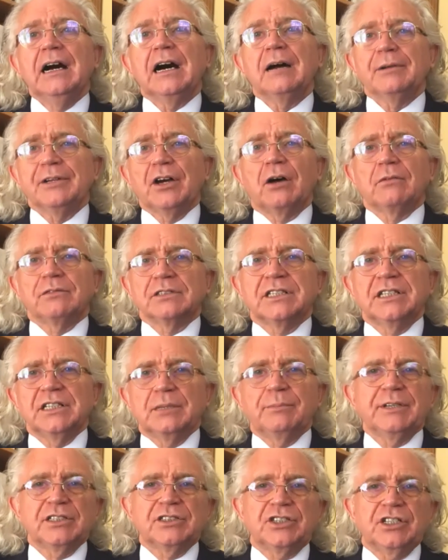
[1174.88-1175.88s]
I mean, obviously,
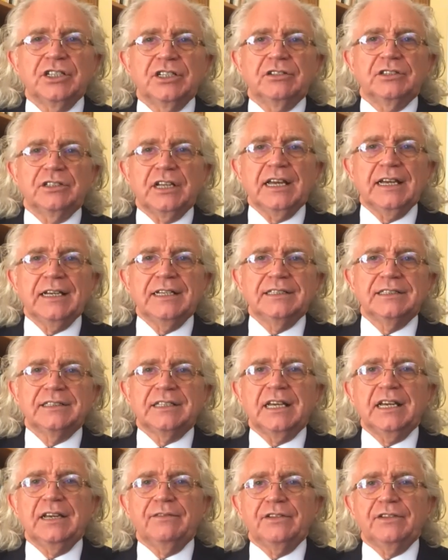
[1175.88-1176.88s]
the big secret
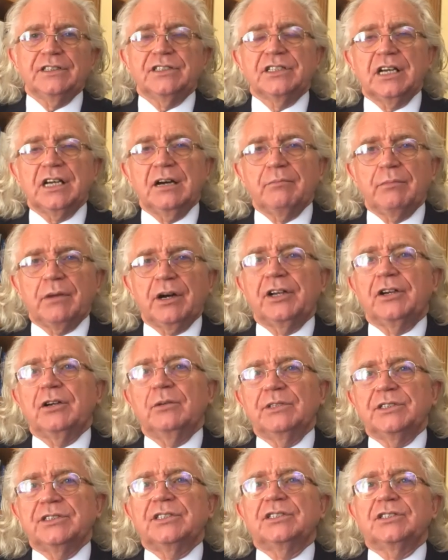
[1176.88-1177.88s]
is, if it's a
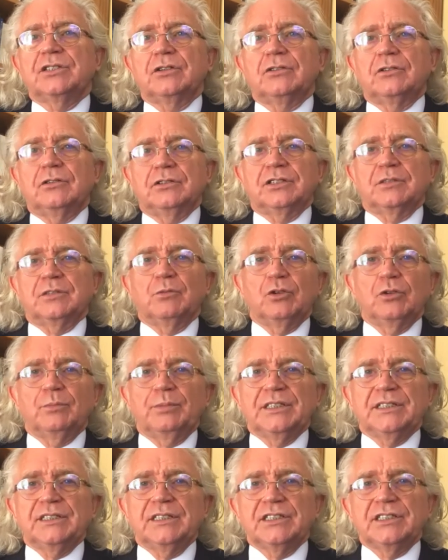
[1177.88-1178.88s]
micro business or a small
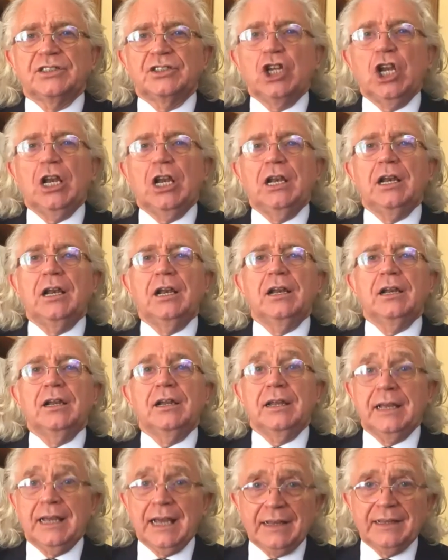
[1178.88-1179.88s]
business,
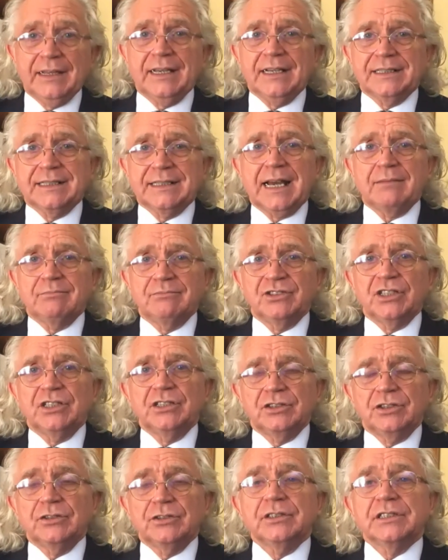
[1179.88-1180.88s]
get the exams in
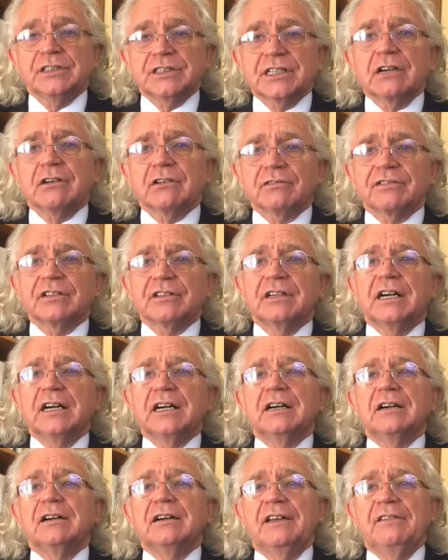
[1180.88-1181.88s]
and do it yourself,
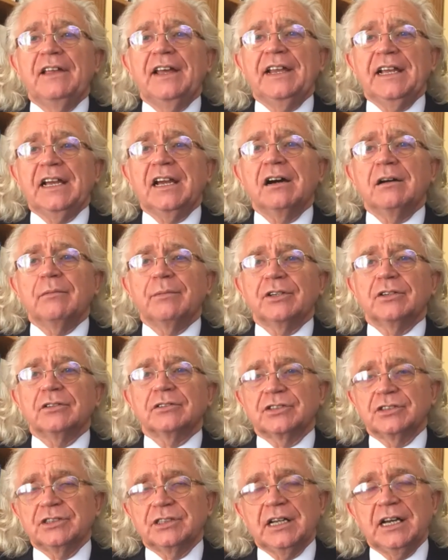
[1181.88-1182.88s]
and then it can't be
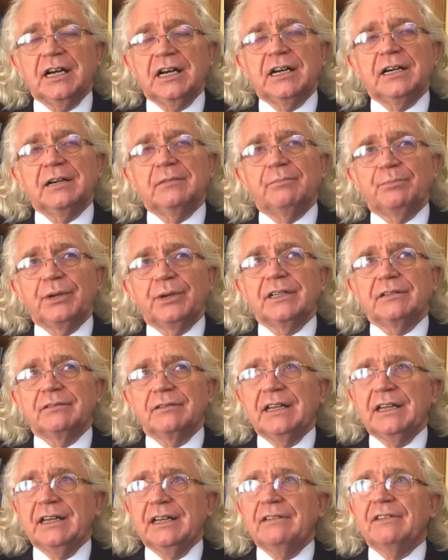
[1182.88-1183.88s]
altered. But
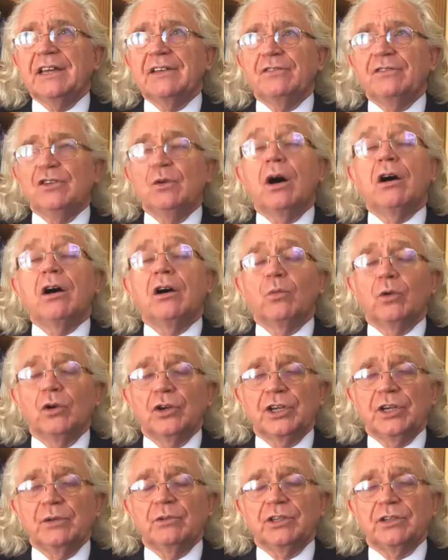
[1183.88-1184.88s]
if you are
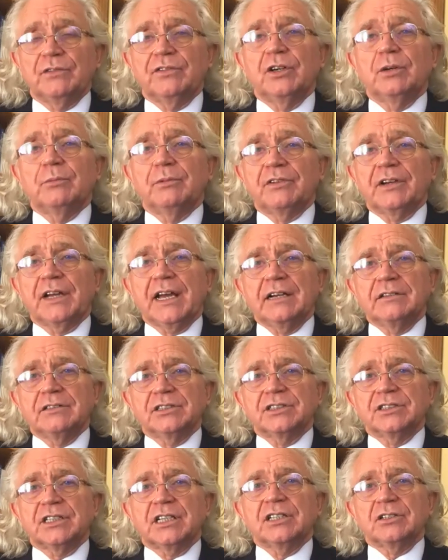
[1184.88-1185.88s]
working with a firm of
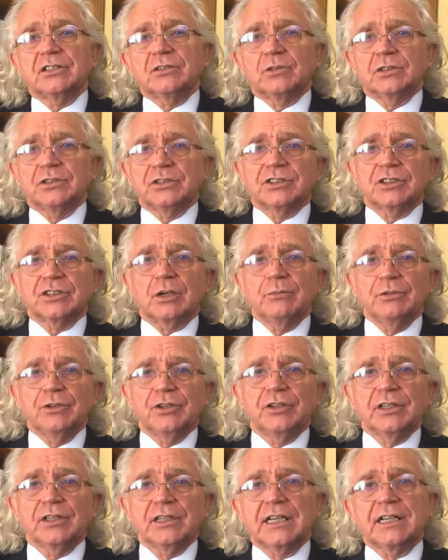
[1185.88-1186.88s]
accountants, and I don't want to stop you
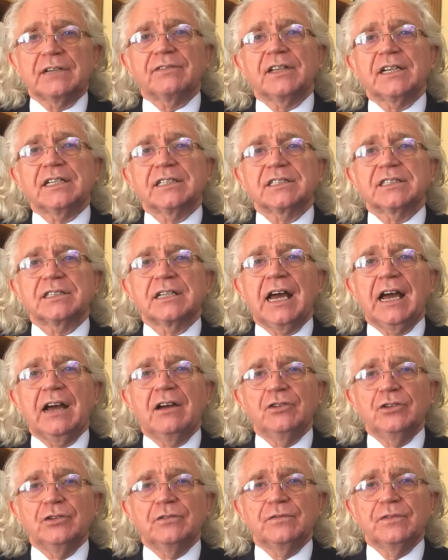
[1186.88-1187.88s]
doing that if that's how
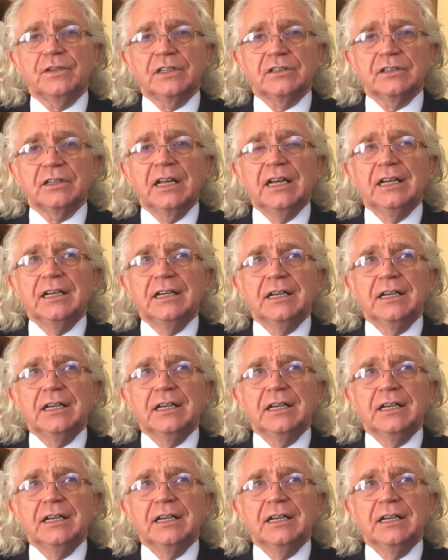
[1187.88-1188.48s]
you feel